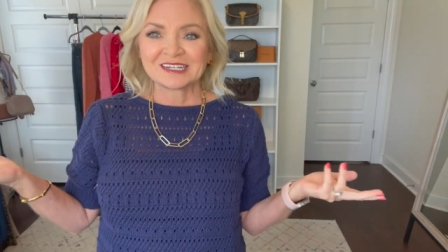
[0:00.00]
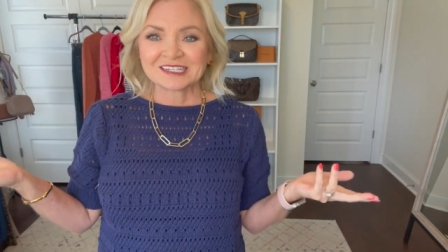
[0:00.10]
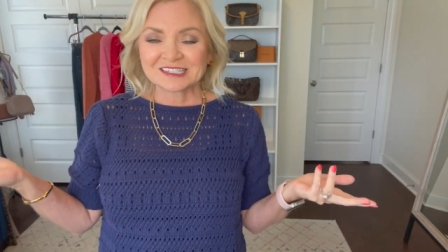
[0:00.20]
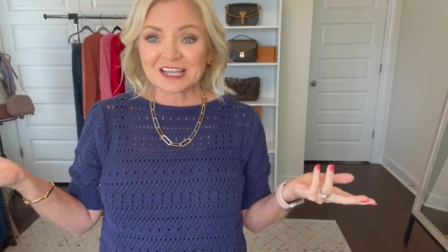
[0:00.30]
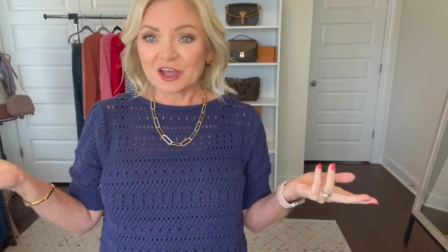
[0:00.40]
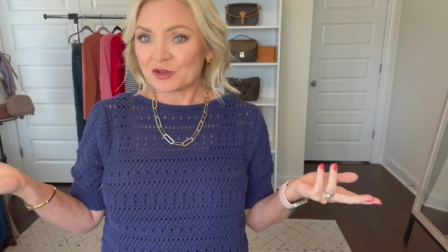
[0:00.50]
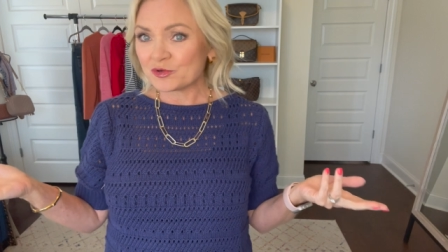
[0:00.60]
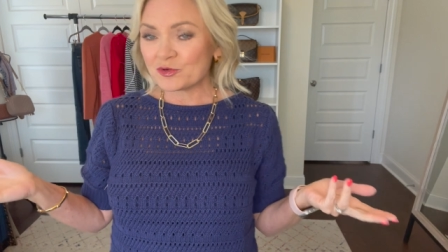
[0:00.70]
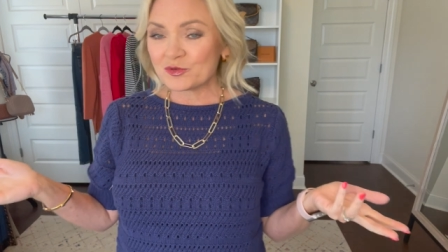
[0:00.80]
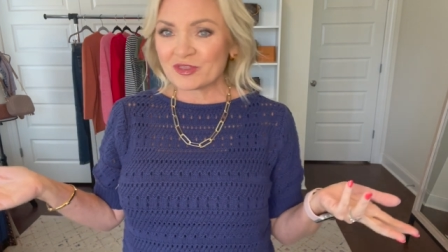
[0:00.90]

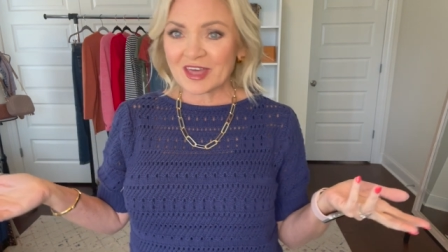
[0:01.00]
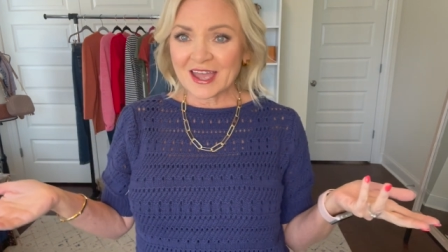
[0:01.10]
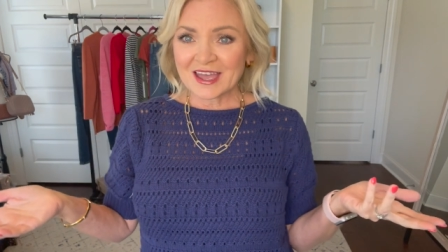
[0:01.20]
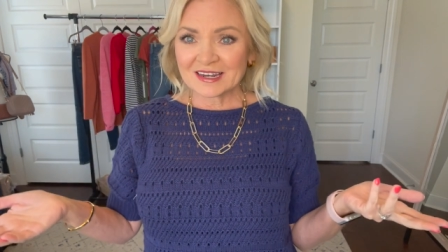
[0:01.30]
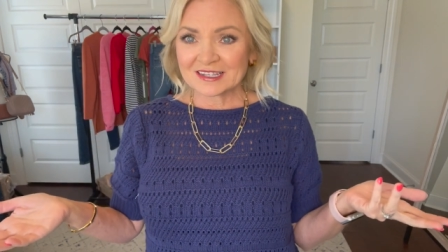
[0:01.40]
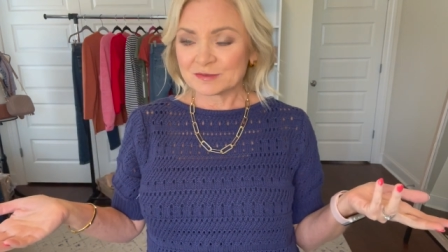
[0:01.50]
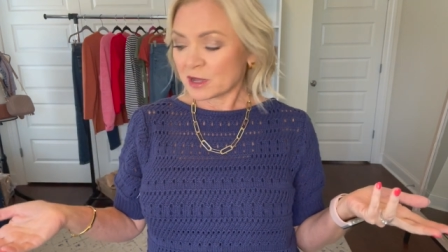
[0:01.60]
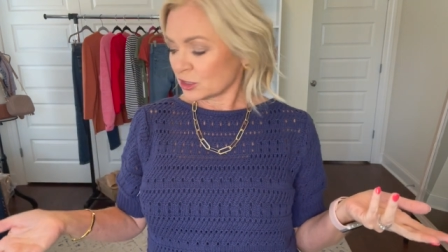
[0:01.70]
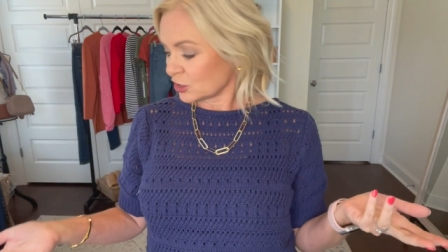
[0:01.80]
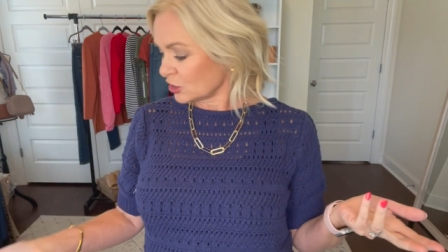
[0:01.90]
So that is
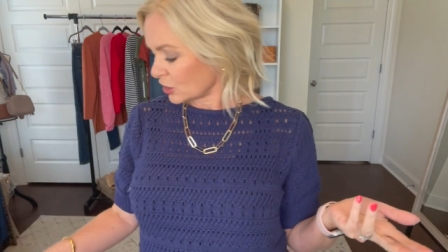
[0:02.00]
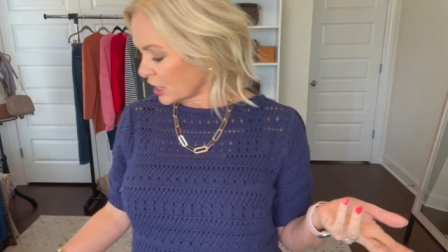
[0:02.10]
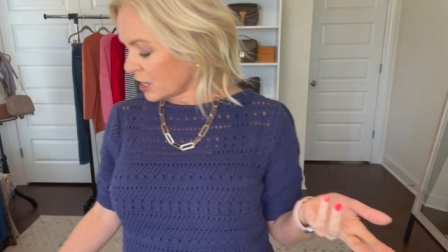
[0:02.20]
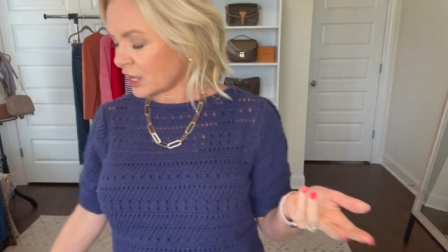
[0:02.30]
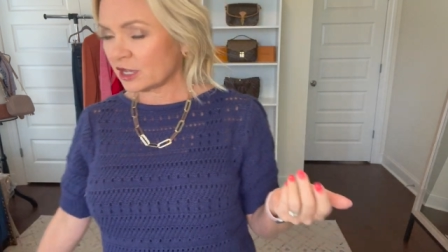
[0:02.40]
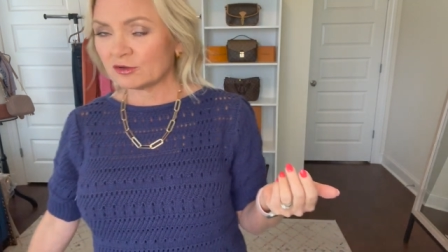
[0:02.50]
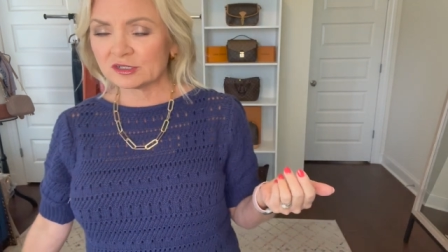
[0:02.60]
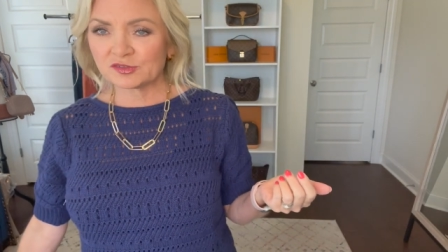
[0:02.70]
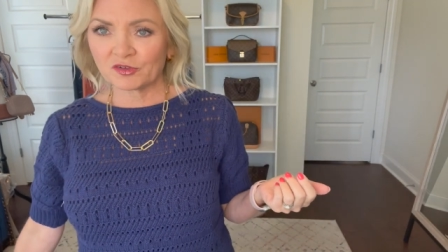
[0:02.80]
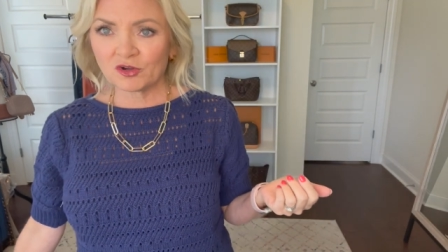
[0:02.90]
my look. Oh,
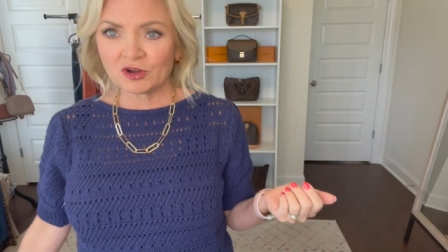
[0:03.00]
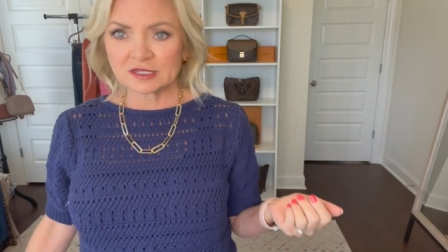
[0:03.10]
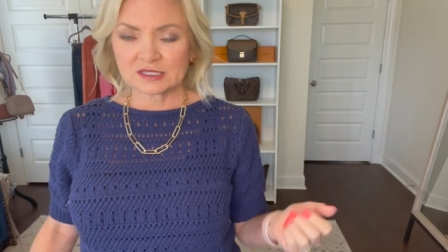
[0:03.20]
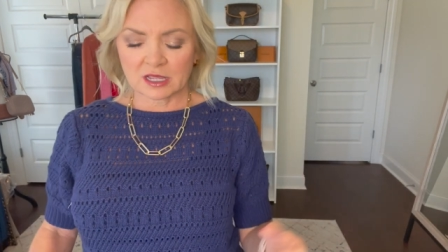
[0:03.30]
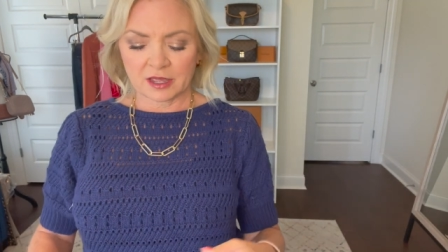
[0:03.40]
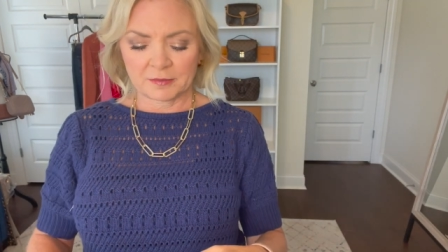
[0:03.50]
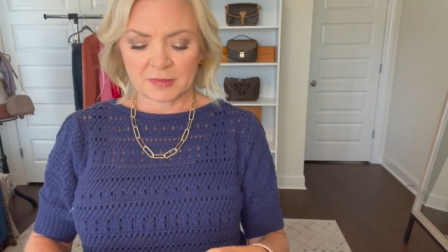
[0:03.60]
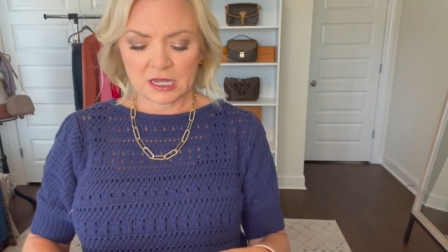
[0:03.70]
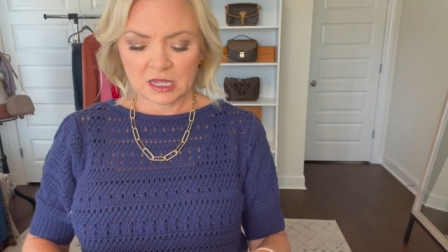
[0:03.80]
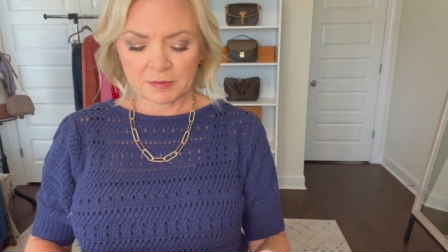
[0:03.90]
as far as uh,
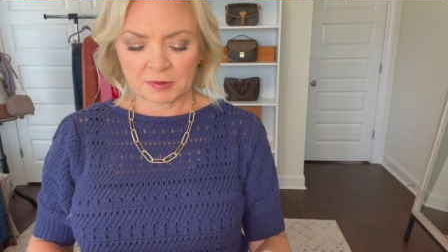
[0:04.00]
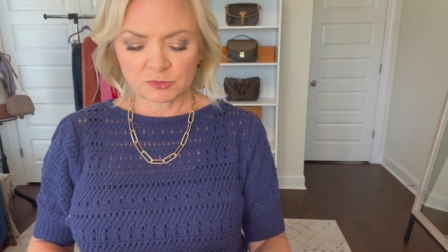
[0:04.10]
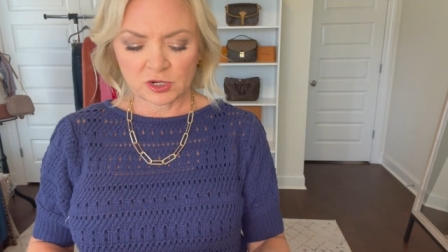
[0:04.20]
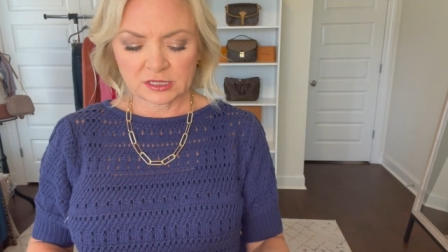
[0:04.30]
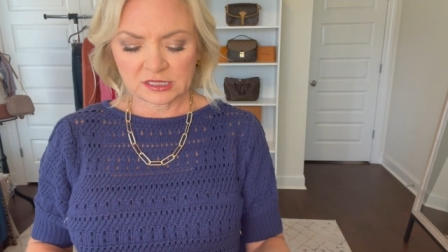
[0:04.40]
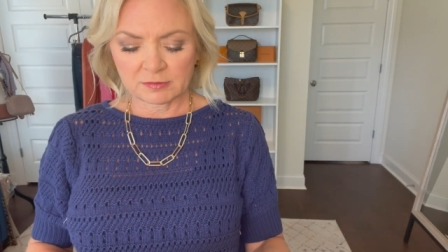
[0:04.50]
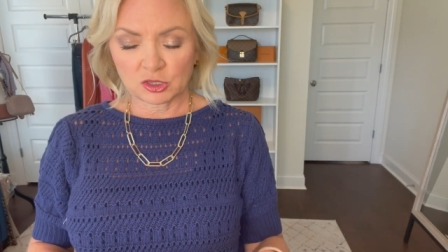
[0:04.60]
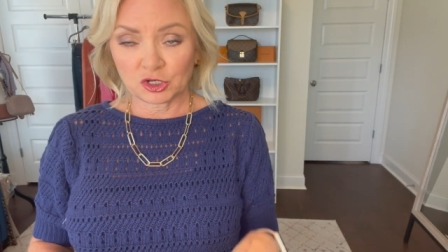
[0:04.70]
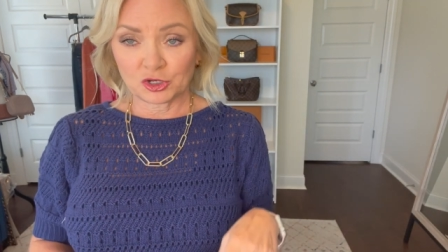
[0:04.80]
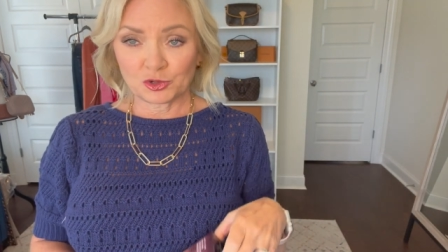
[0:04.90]
makeup, I'm trying
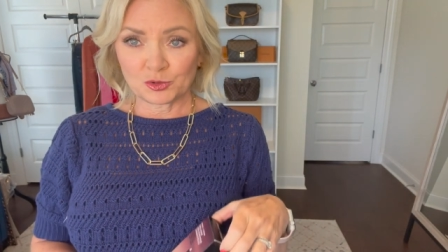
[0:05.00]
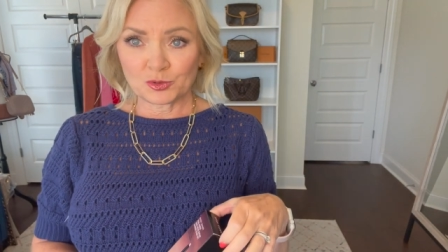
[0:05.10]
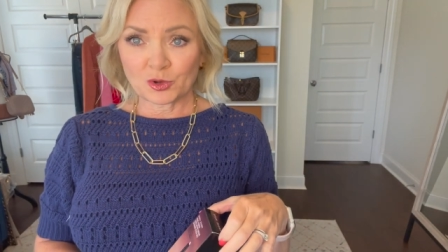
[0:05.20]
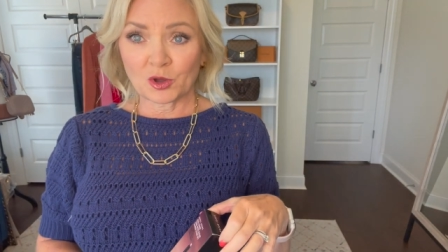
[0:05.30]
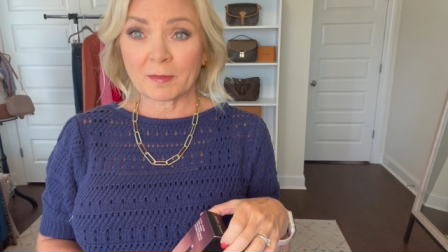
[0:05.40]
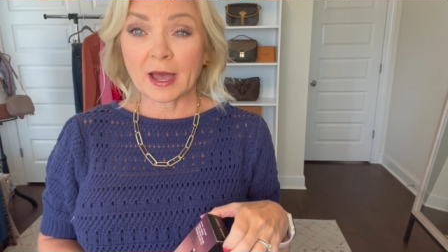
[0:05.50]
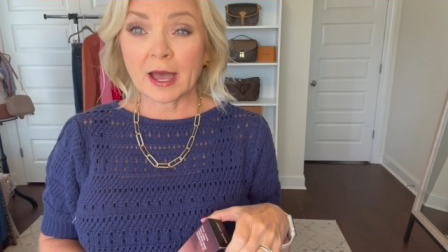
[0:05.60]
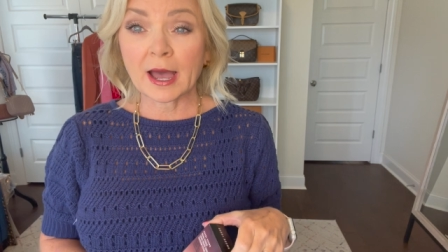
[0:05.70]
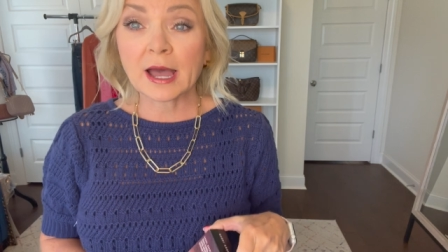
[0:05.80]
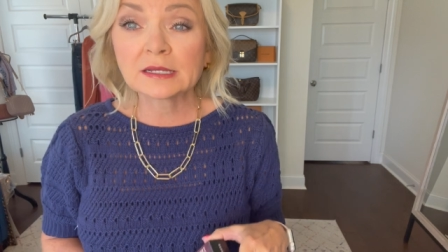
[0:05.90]
something new on my
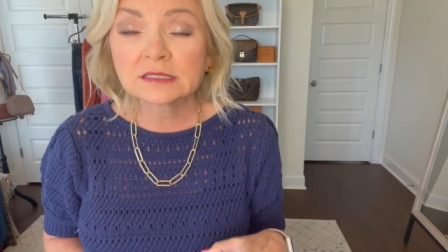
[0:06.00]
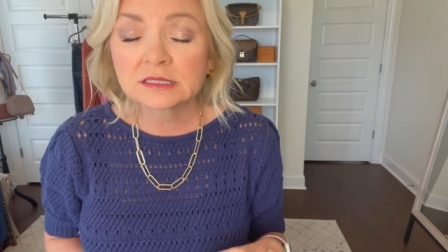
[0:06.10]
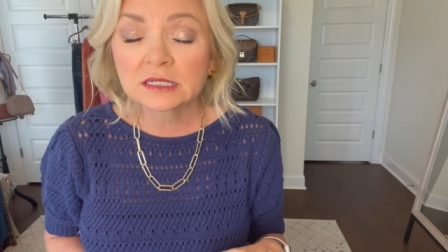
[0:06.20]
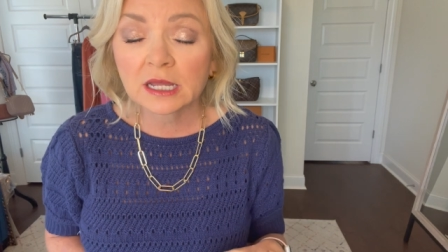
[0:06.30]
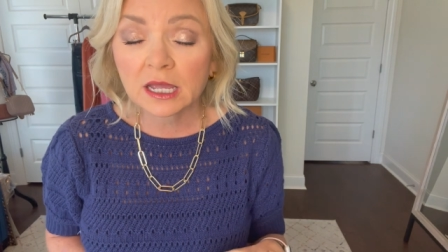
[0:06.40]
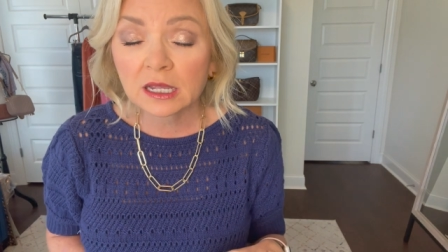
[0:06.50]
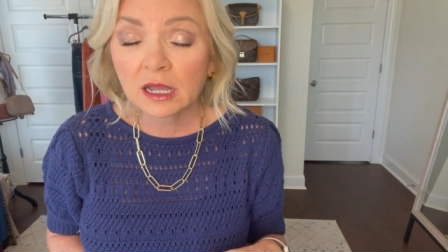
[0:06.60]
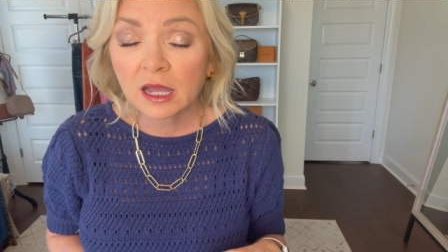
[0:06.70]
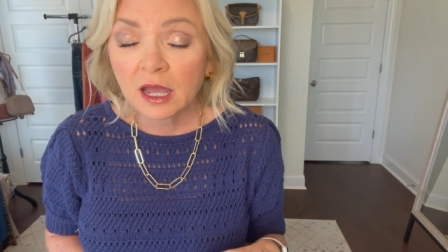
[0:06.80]
eyes today.